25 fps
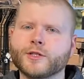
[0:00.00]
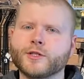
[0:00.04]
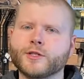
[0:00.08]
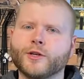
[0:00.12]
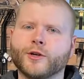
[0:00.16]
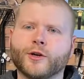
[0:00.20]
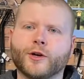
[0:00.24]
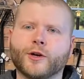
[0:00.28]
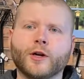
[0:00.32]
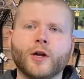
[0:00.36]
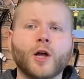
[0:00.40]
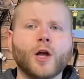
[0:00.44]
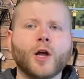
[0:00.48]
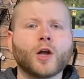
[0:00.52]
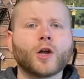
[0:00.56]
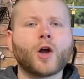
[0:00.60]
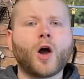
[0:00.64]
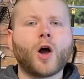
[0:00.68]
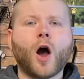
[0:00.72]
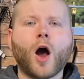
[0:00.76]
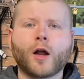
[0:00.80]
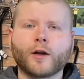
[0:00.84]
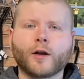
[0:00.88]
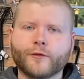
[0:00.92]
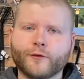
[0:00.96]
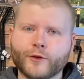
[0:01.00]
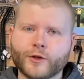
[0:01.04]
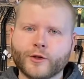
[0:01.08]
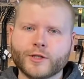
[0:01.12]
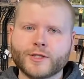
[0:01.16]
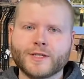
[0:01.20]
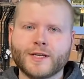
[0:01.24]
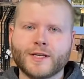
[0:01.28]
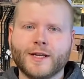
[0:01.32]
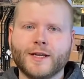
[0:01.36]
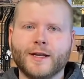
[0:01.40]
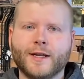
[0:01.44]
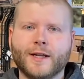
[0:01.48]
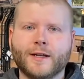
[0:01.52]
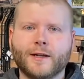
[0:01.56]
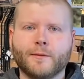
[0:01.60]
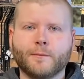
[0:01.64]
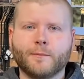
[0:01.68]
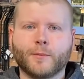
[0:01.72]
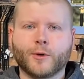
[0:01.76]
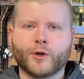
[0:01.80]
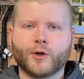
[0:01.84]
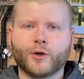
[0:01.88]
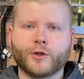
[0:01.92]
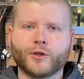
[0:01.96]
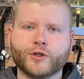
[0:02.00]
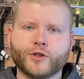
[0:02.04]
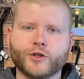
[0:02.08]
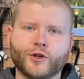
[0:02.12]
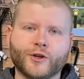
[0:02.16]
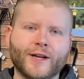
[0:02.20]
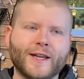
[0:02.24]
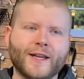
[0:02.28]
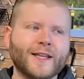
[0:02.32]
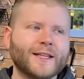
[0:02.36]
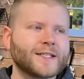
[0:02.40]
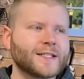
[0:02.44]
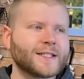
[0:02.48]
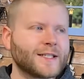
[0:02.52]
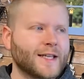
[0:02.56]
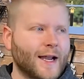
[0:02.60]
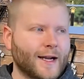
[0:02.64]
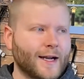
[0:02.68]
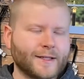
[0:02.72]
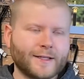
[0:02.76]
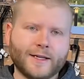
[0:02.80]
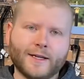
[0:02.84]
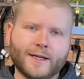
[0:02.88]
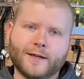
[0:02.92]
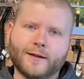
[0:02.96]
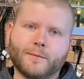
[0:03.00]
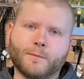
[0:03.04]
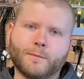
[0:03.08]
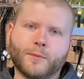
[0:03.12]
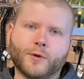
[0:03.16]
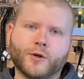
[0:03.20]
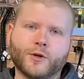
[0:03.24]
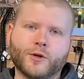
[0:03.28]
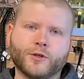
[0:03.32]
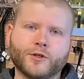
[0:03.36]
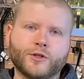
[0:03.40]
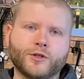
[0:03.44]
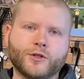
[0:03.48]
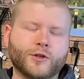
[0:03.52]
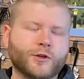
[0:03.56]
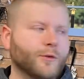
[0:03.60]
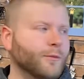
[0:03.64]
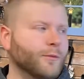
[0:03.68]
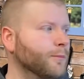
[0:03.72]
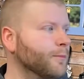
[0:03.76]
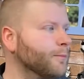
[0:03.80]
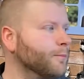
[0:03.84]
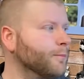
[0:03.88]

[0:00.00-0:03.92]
your conifer seed eating birds, your insect eating birds, your